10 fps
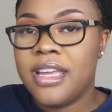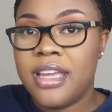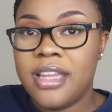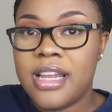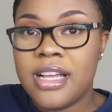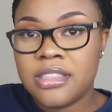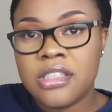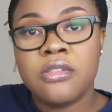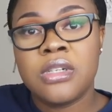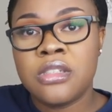And I
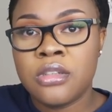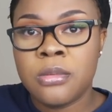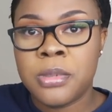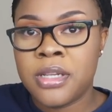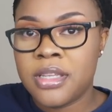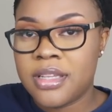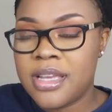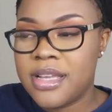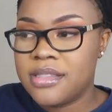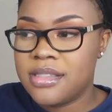still want to do the birthing
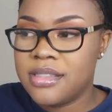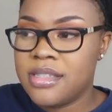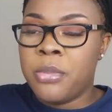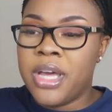classes,